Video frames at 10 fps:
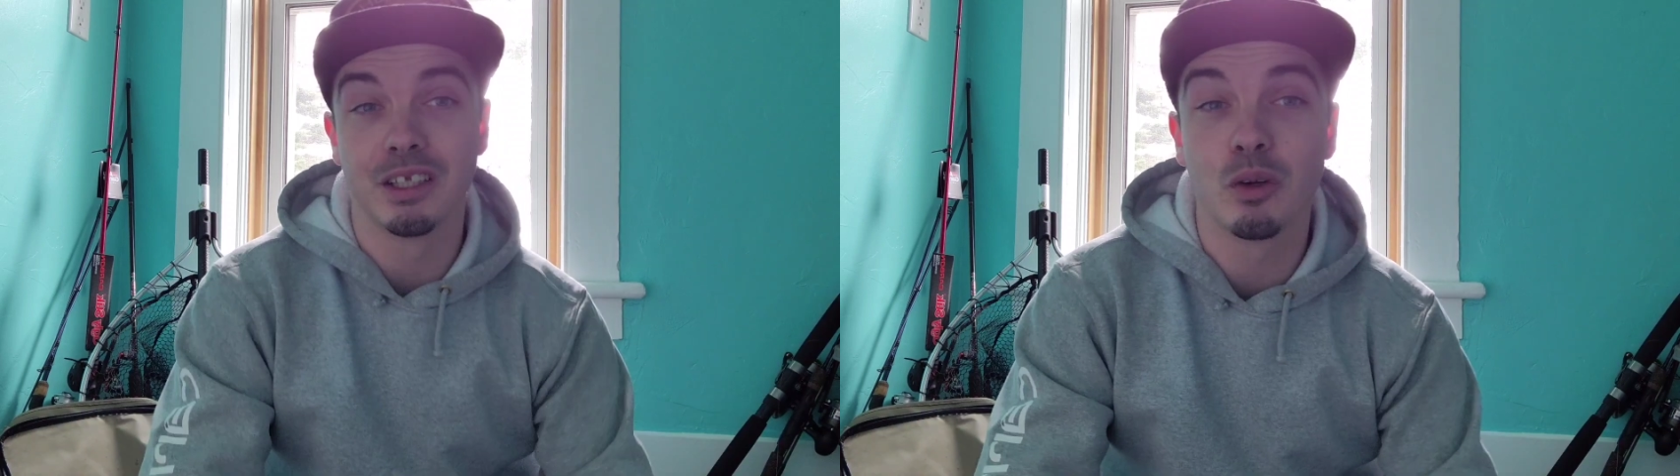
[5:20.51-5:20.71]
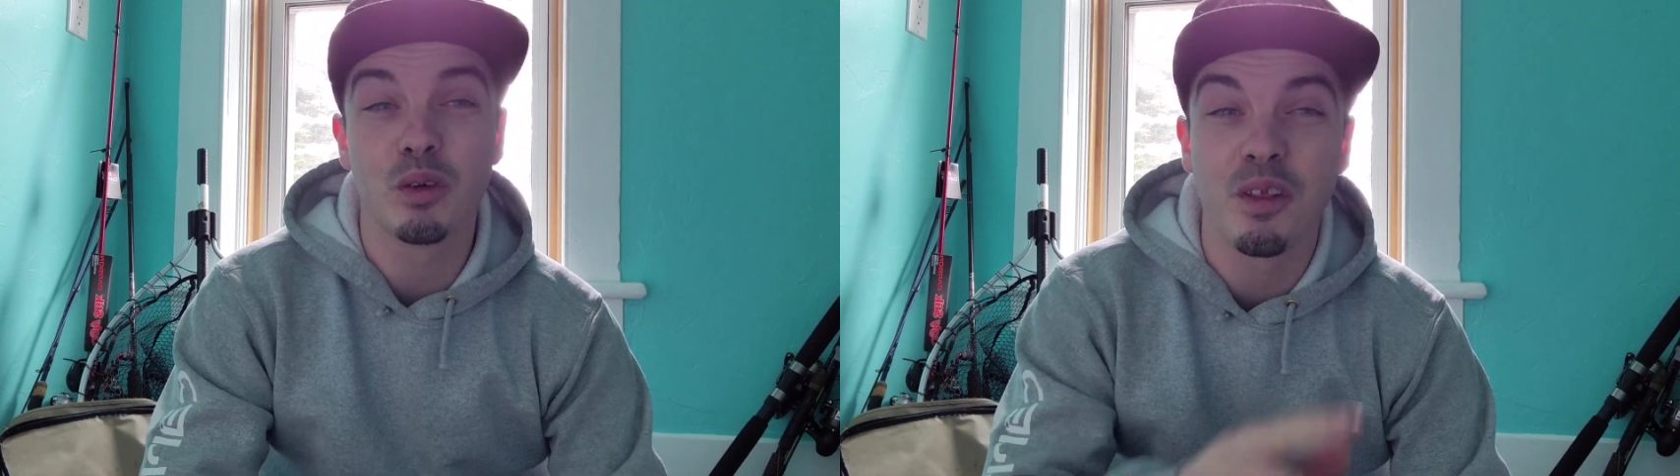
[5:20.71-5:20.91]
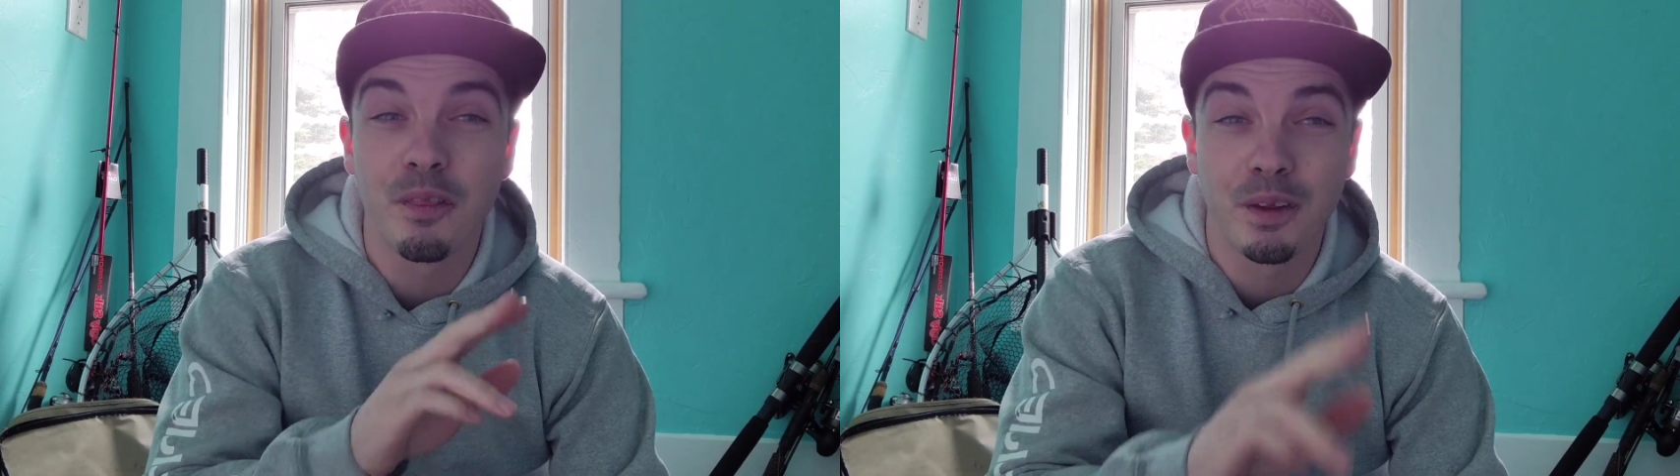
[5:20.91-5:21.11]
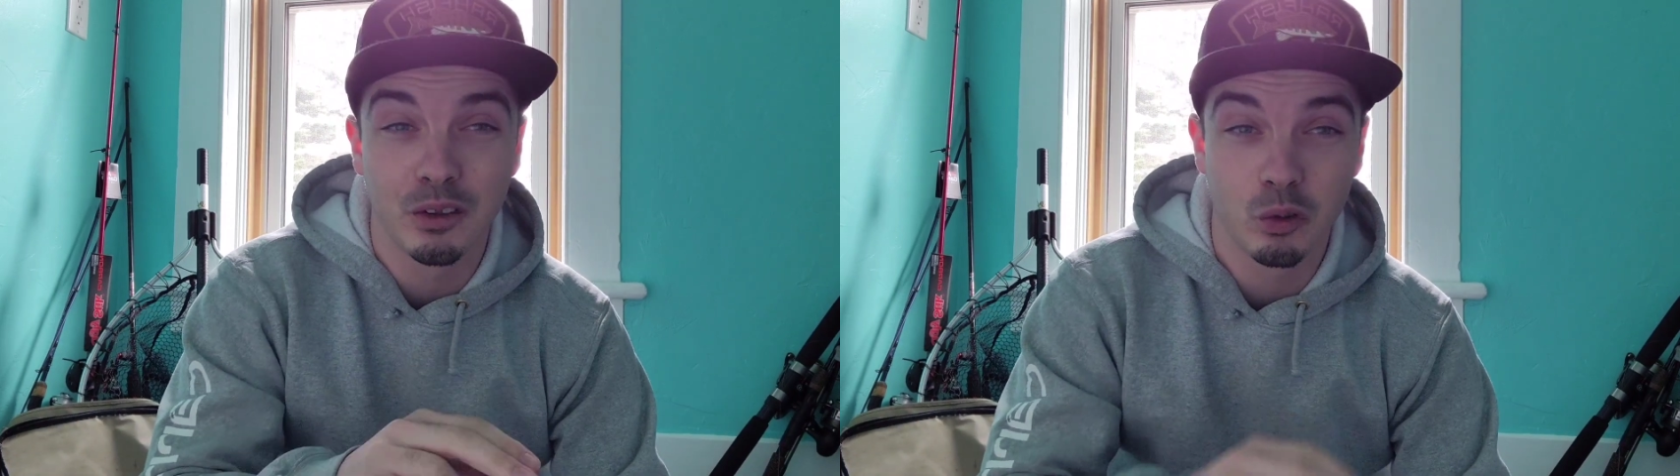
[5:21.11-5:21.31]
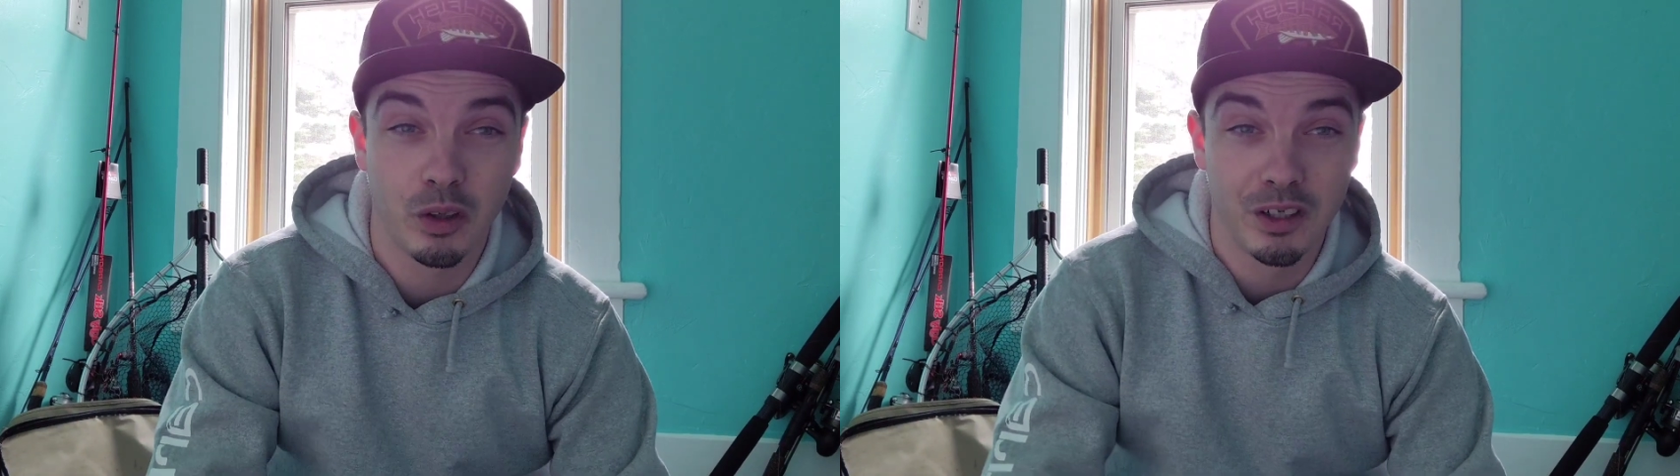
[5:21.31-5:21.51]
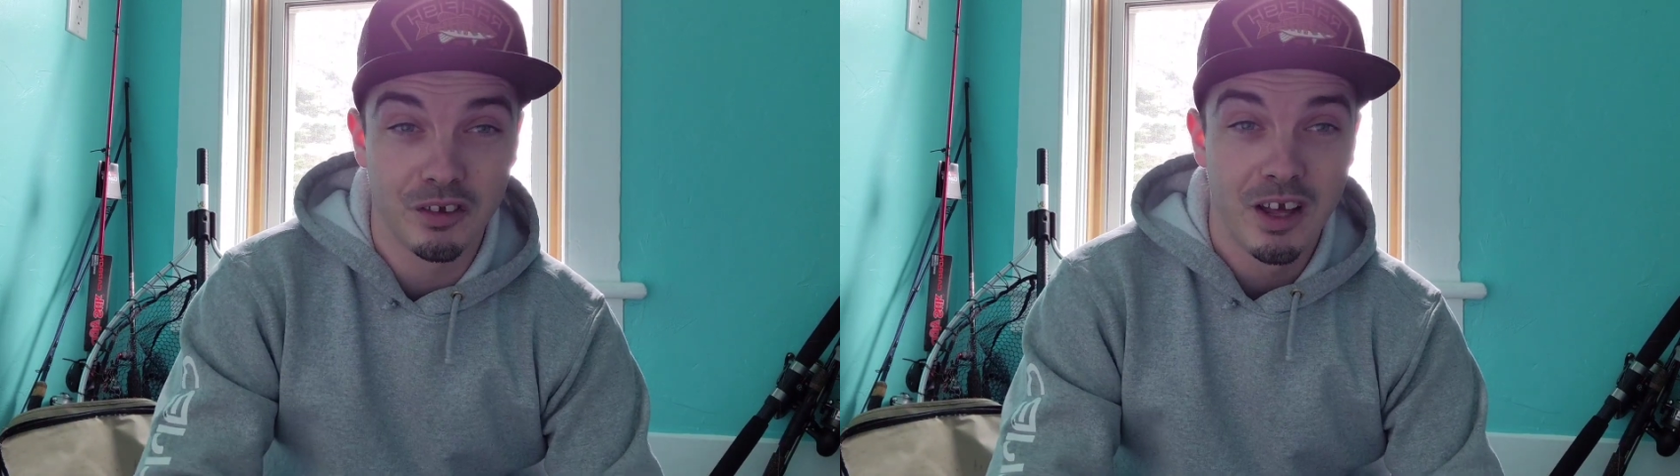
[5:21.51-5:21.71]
They don't even think twice.